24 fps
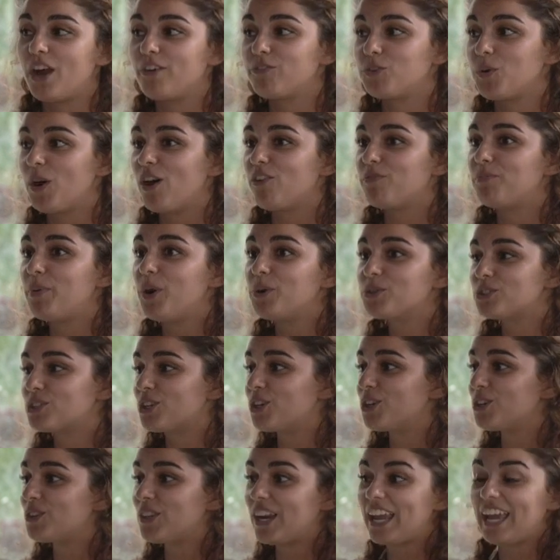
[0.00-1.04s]
of Guelph
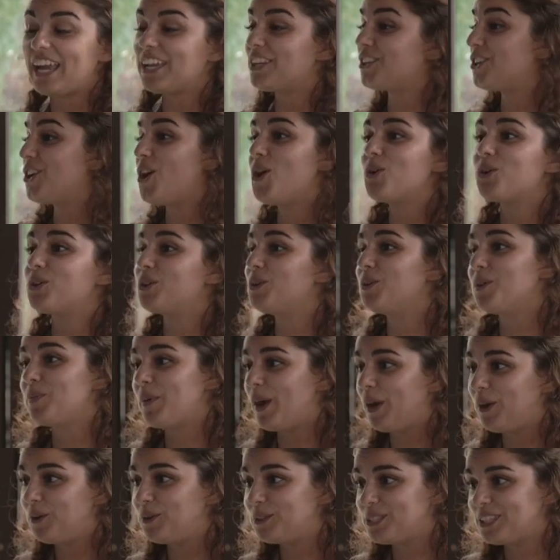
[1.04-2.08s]
poster that I had no clue
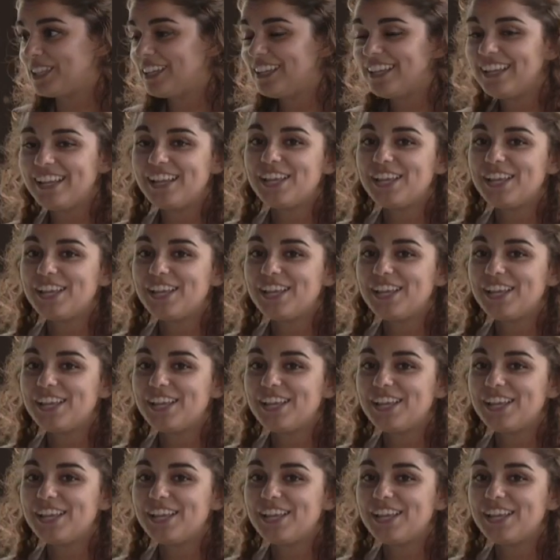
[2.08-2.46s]
about.